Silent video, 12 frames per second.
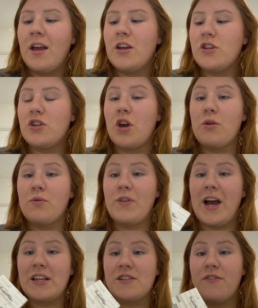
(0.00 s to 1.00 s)
So
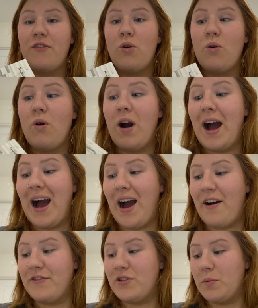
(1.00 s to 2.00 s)
that's for
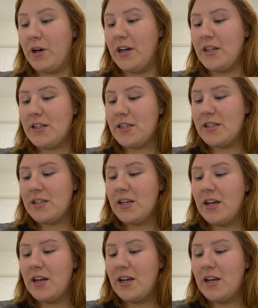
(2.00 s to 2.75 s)
afterwards.